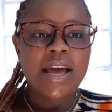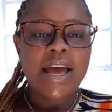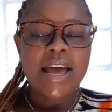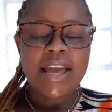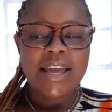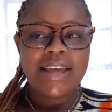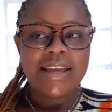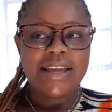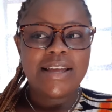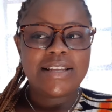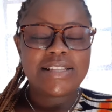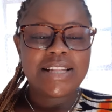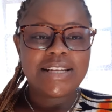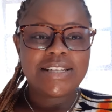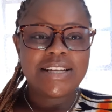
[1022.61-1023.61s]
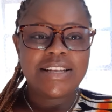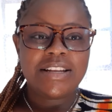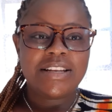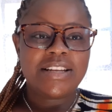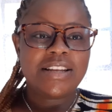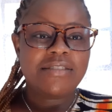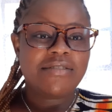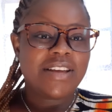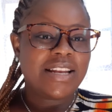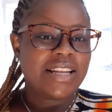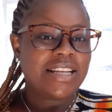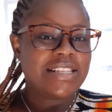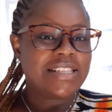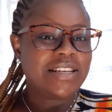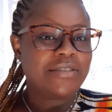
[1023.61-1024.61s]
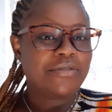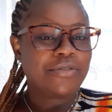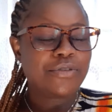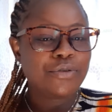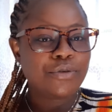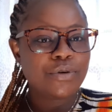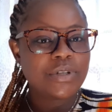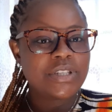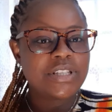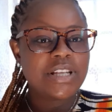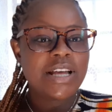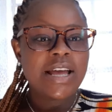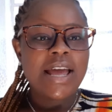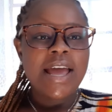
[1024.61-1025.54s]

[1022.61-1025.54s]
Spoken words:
I started even eating fruits,